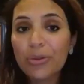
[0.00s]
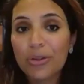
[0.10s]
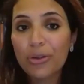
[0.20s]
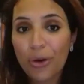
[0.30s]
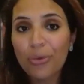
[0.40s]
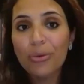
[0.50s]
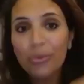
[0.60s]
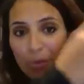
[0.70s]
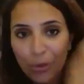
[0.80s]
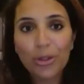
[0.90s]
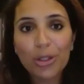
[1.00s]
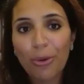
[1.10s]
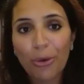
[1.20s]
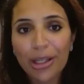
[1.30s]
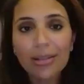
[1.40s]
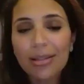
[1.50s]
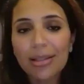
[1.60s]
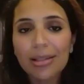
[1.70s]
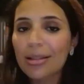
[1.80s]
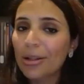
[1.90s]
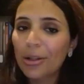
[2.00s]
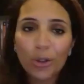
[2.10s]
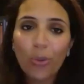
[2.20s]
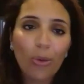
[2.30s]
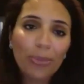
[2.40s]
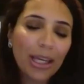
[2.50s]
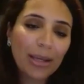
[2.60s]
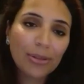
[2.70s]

know those points, you won't be able